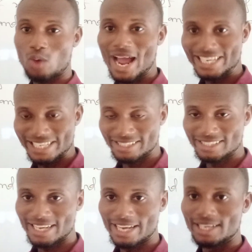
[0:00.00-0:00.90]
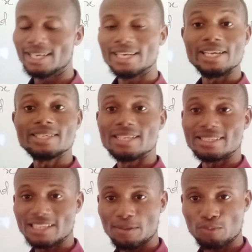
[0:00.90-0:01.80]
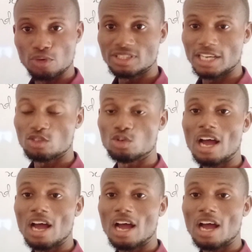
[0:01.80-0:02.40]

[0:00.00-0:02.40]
y instead, it's the same process.